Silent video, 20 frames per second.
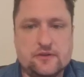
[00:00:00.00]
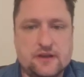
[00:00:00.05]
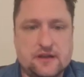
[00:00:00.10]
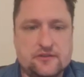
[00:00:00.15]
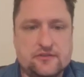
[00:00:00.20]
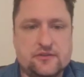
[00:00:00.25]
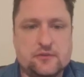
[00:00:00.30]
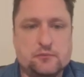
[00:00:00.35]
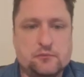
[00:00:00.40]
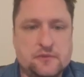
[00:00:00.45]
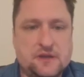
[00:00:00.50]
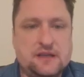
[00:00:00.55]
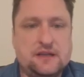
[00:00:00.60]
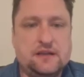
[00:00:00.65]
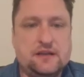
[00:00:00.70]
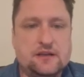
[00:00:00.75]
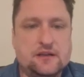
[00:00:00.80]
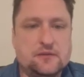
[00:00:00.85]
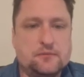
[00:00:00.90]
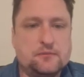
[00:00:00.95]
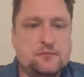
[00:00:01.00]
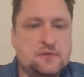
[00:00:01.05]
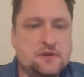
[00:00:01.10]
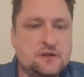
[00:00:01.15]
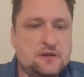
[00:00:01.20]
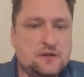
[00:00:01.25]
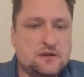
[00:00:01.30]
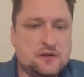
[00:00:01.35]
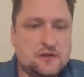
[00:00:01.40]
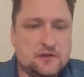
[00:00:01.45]
as the medium
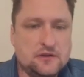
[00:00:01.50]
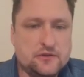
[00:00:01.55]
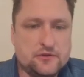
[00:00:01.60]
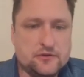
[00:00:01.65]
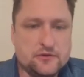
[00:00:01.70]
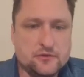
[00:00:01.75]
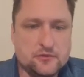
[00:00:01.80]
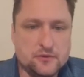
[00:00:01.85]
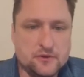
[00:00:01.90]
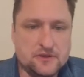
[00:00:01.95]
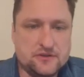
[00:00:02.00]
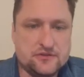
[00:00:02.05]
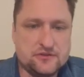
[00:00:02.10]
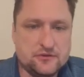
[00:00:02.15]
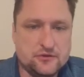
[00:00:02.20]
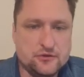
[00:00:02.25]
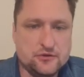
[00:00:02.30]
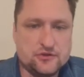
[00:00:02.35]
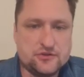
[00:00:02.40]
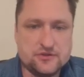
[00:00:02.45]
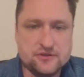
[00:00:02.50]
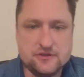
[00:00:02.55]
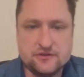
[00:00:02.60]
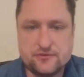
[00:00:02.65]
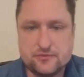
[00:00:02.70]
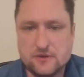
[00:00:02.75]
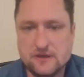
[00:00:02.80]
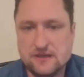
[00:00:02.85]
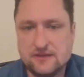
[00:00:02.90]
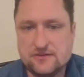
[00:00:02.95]
through which nutrients,
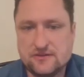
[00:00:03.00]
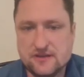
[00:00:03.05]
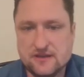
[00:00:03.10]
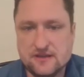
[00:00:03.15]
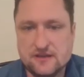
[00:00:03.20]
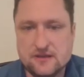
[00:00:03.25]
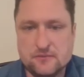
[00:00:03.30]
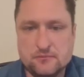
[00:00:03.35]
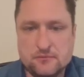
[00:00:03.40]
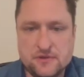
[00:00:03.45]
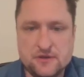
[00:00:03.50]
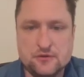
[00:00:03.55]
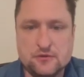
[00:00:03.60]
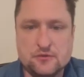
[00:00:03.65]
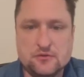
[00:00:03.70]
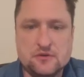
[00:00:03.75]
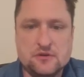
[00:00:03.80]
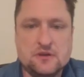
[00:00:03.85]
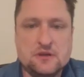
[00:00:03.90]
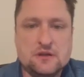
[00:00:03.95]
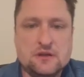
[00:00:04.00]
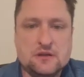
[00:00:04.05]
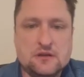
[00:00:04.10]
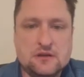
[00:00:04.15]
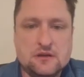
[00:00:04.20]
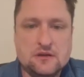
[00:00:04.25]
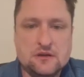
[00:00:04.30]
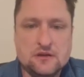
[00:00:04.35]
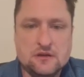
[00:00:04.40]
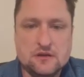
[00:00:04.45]
waste, and immune
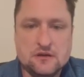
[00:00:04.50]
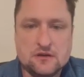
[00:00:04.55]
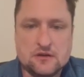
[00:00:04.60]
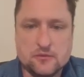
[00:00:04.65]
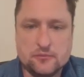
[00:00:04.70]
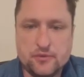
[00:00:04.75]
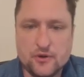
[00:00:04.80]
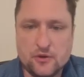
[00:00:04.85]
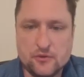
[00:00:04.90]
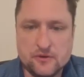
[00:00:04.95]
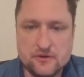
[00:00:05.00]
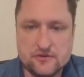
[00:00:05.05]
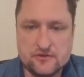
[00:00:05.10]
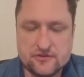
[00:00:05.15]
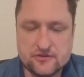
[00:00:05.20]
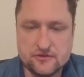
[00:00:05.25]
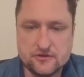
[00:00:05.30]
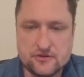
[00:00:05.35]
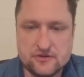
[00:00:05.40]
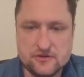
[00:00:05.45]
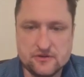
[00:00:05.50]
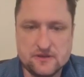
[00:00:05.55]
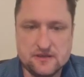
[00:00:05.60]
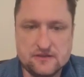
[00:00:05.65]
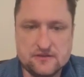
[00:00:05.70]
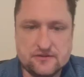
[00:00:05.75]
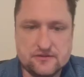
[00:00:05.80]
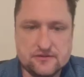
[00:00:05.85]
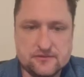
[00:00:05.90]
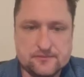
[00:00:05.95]
components
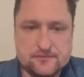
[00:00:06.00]
circulate.